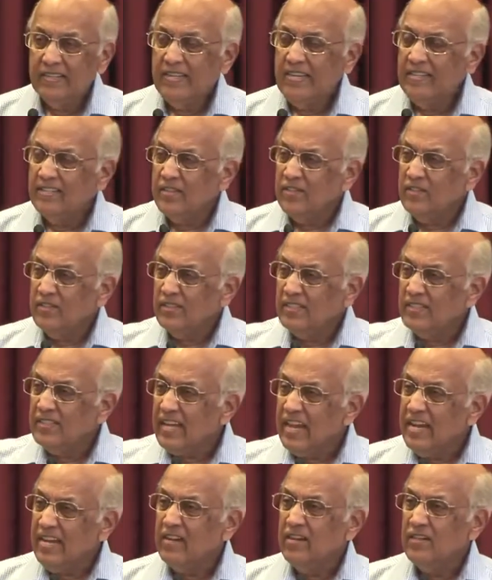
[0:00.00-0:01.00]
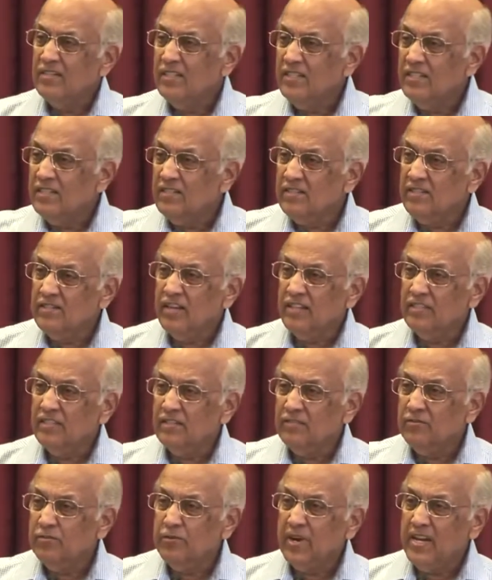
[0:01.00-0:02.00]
These are all the psychological tricks of